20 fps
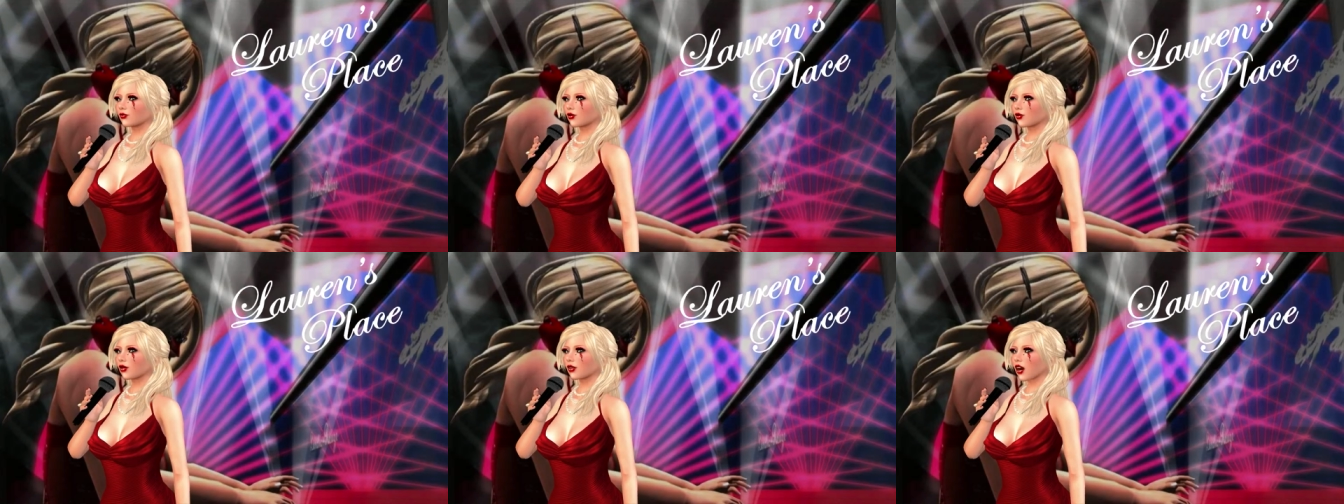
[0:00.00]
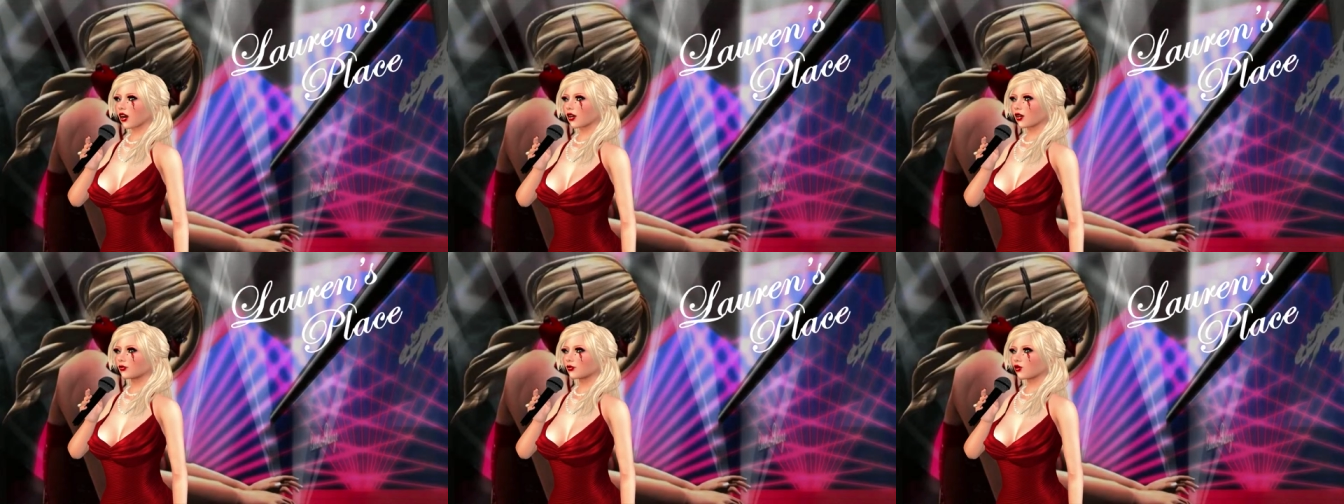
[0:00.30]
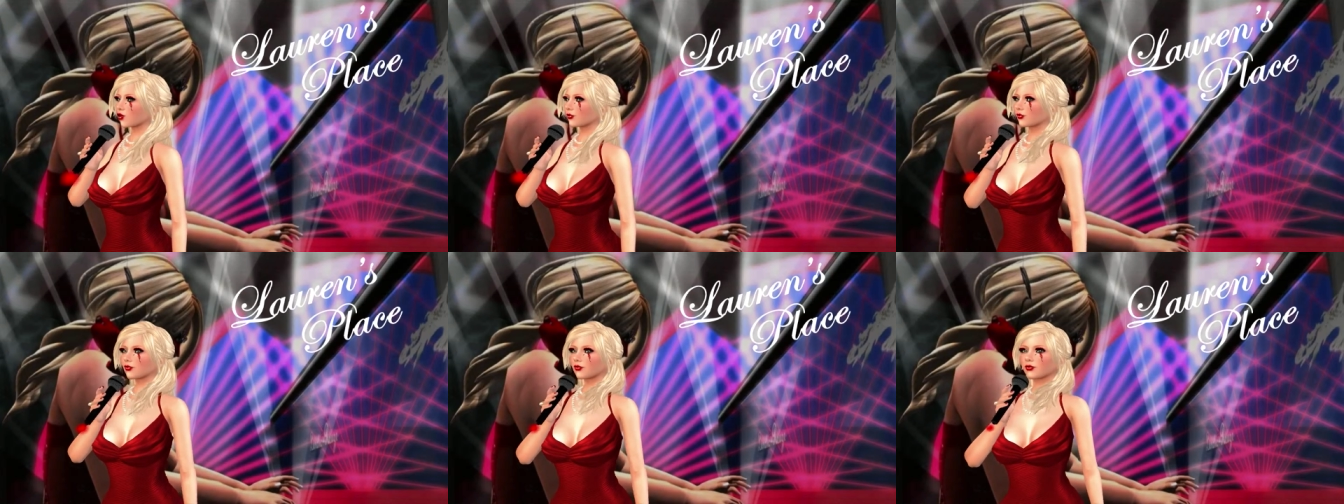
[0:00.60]
okay?
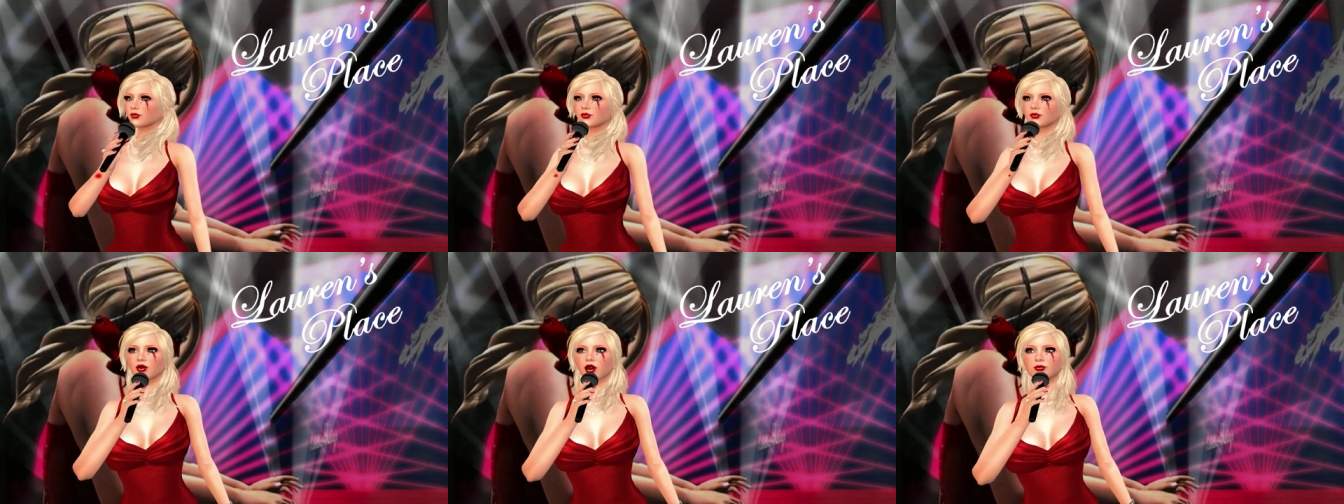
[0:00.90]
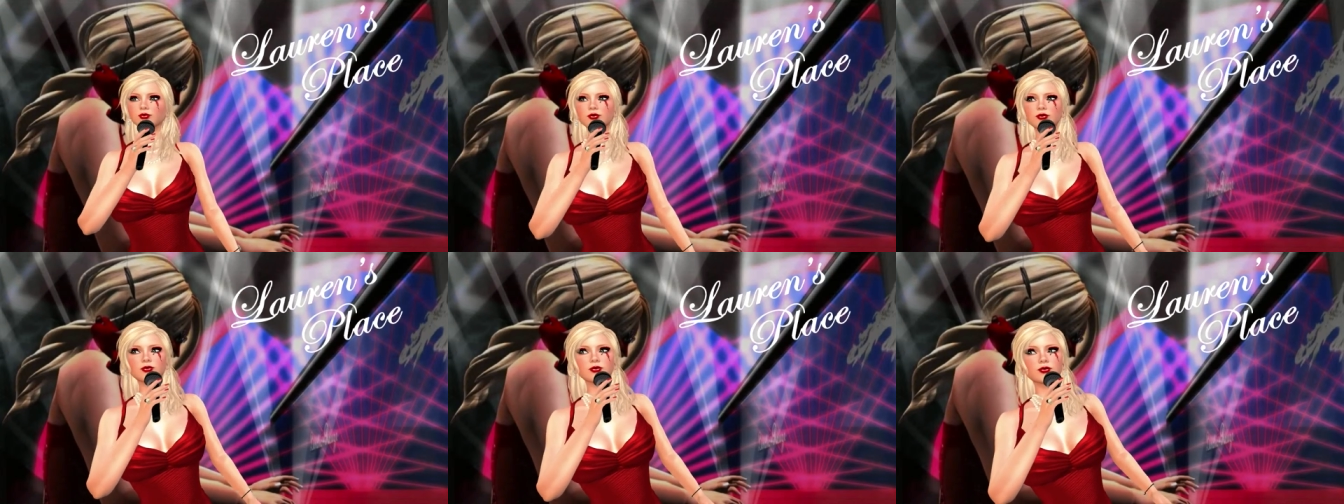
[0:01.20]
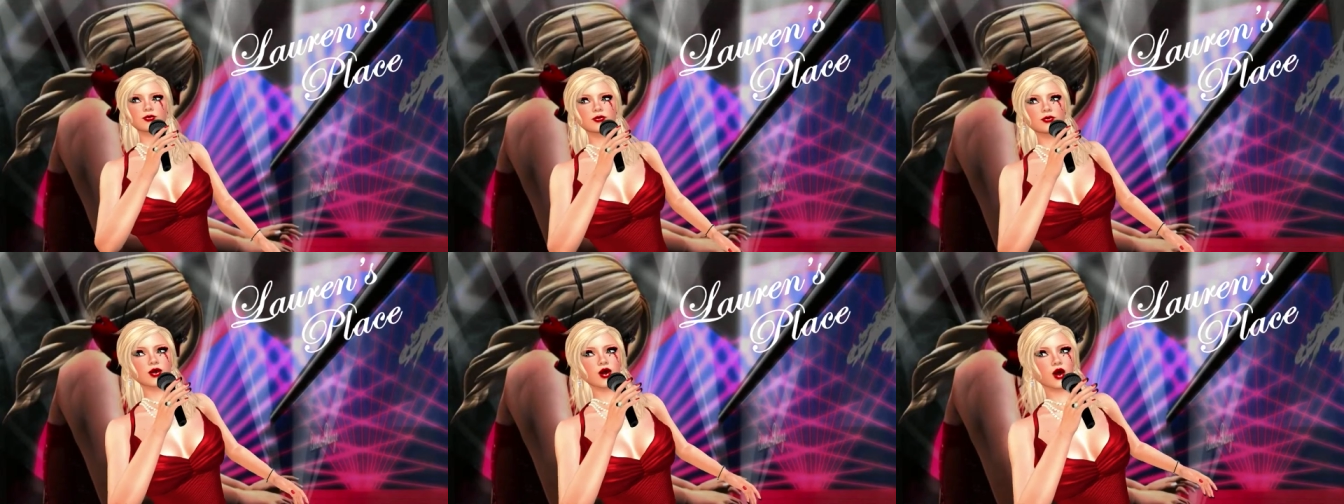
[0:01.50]

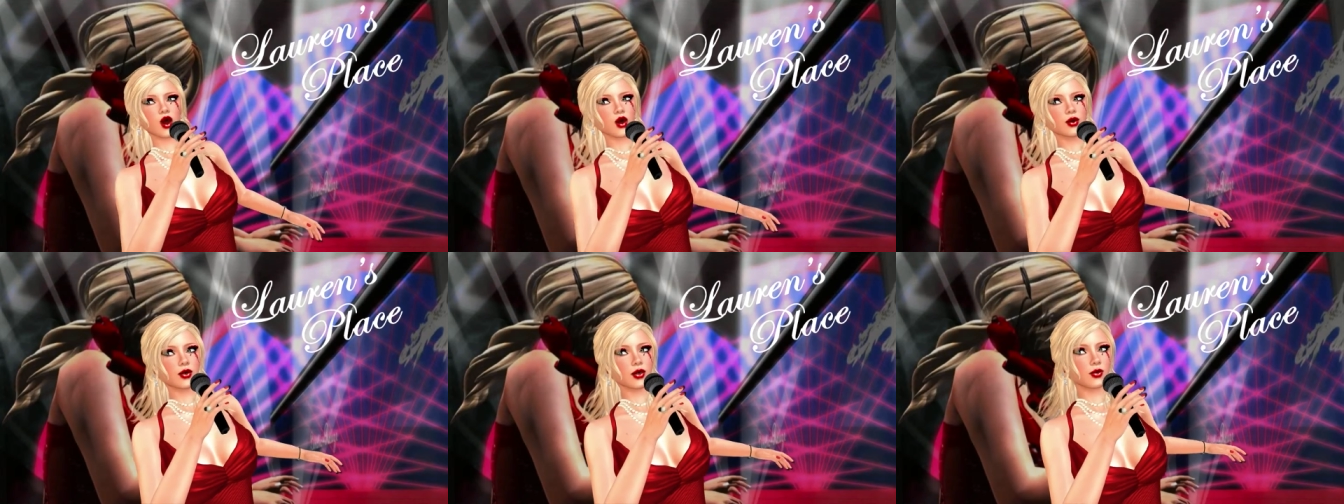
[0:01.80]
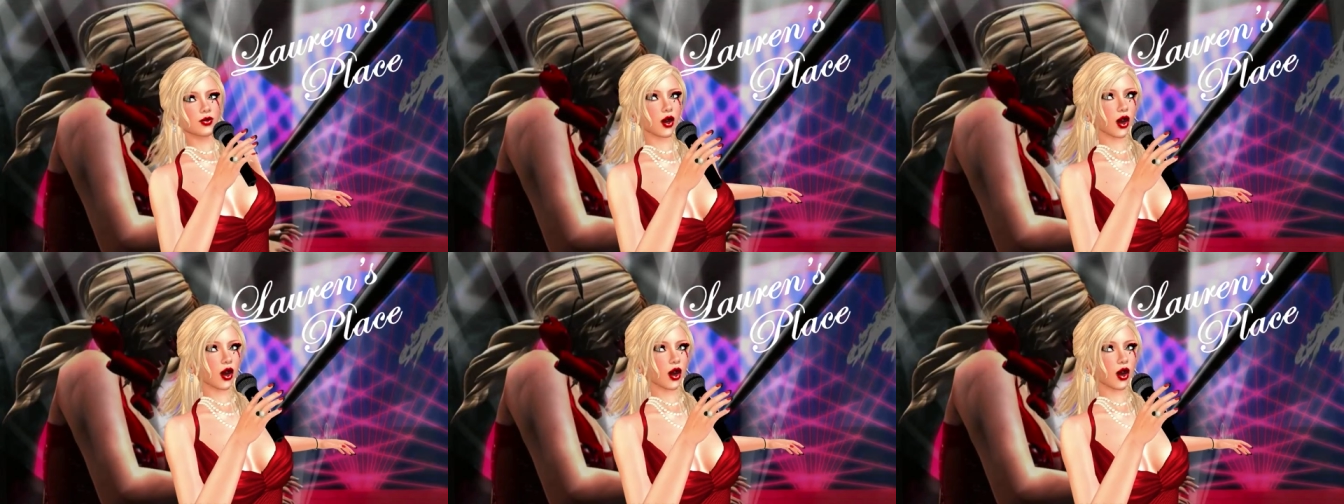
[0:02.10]
And blues can